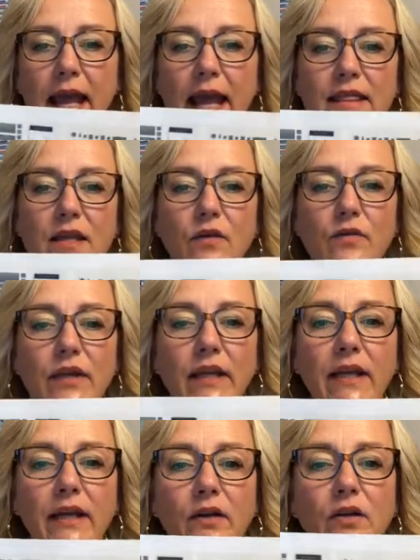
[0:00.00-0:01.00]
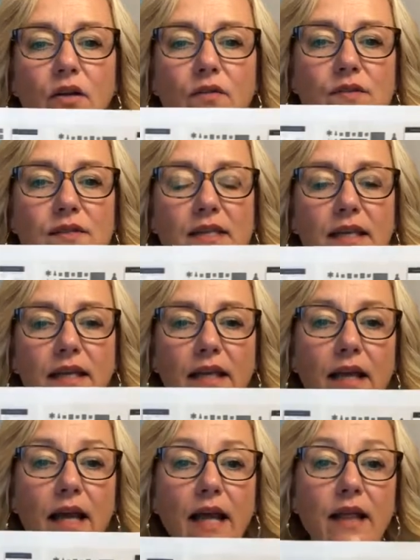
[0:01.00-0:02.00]
And then over here, you'll
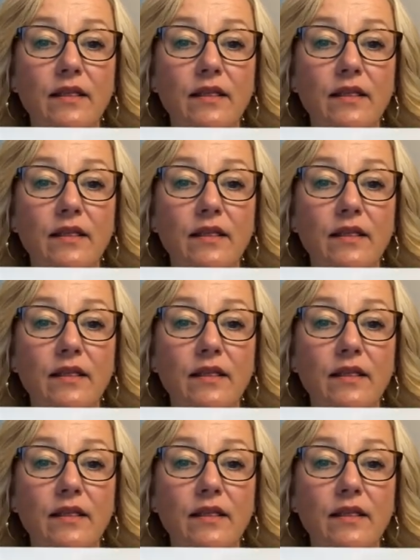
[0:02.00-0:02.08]
see